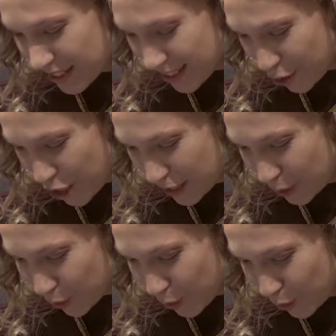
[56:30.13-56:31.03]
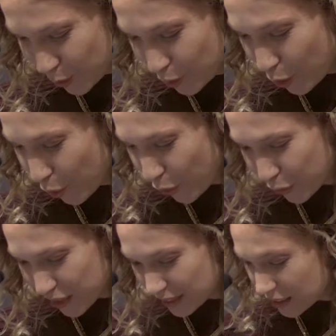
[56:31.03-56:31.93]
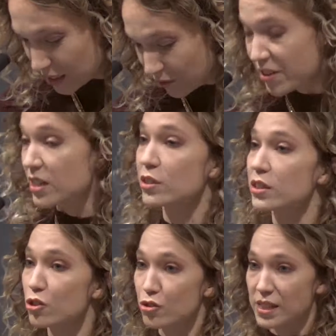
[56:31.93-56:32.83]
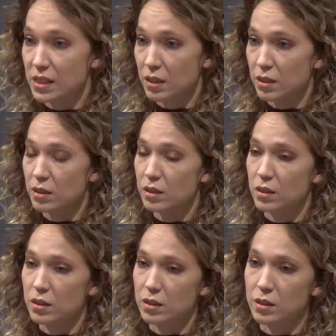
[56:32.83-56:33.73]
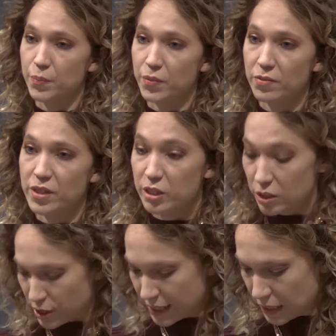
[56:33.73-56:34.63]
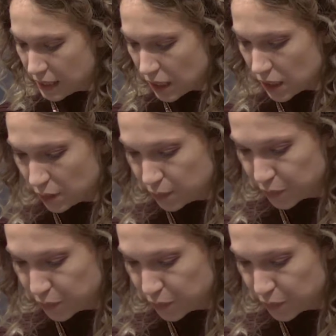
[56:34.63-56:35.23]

suggest you to go through that. It's a very interesting study.